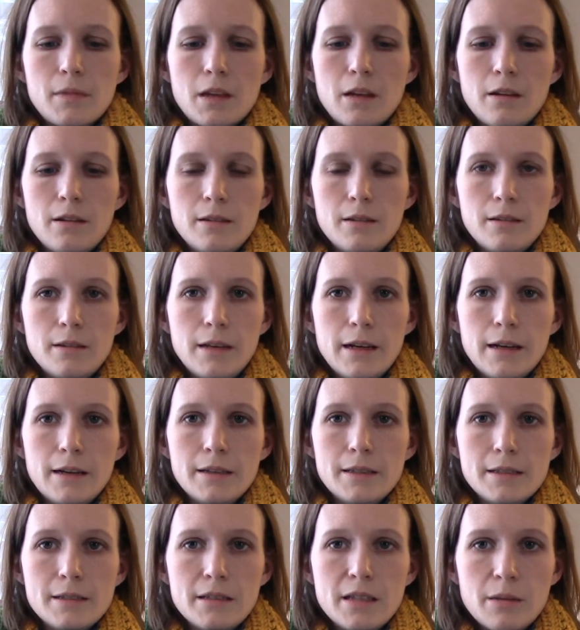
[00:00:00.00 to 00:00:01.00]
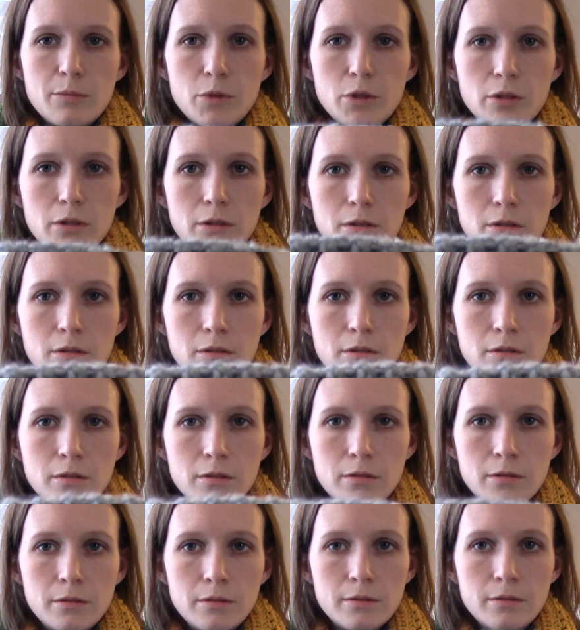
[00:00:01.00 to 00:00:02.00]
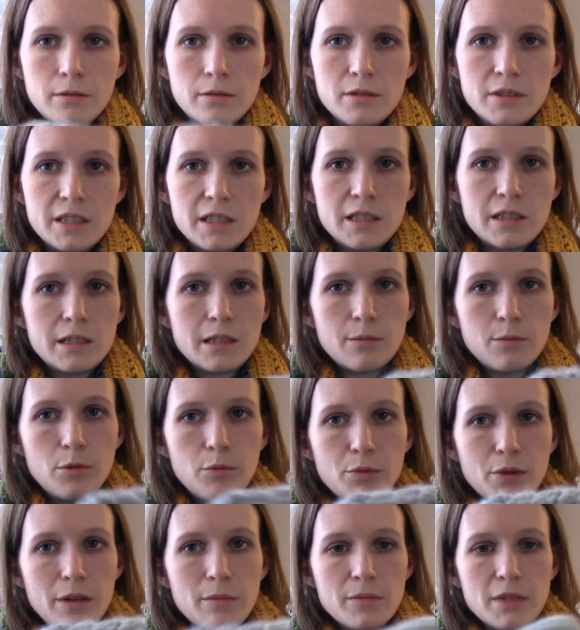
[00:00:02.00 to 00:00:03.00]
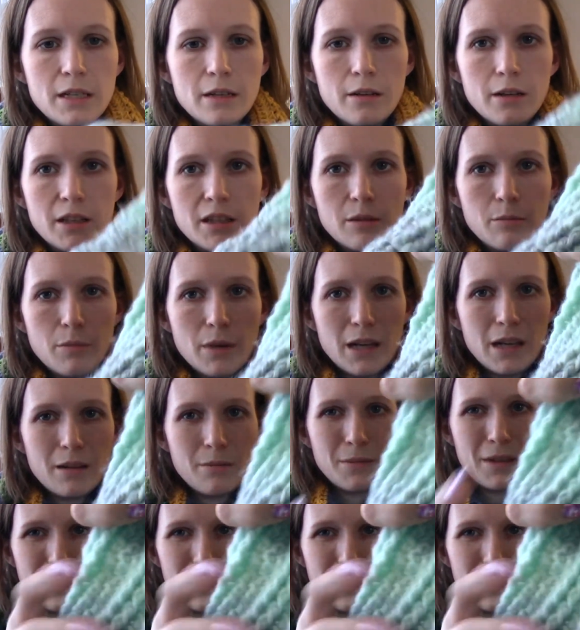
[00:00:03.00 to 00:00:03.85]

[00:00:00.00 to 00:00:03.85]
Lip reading: And yeah, it's double brimmed here at the bottom.